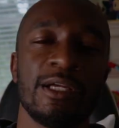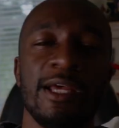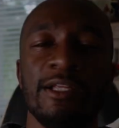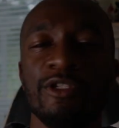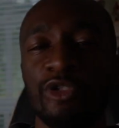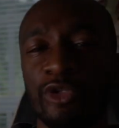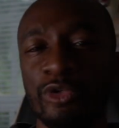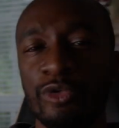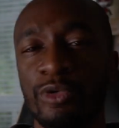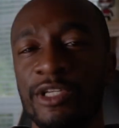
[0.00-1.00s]
and
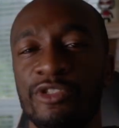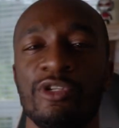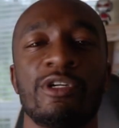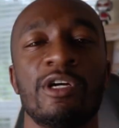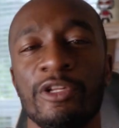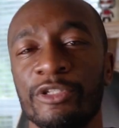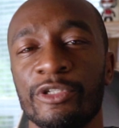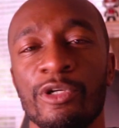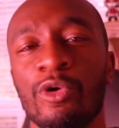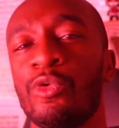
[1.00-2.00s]
two is your
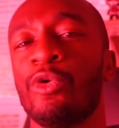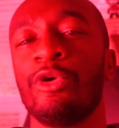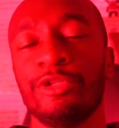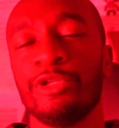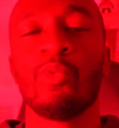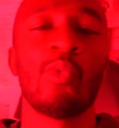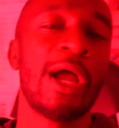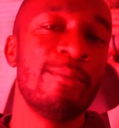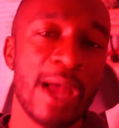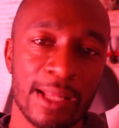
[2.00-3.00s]
color or your
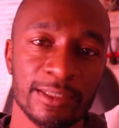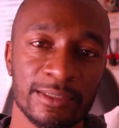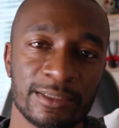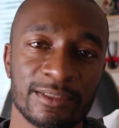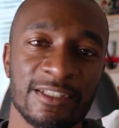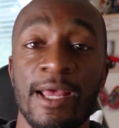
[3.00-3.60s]
white balance.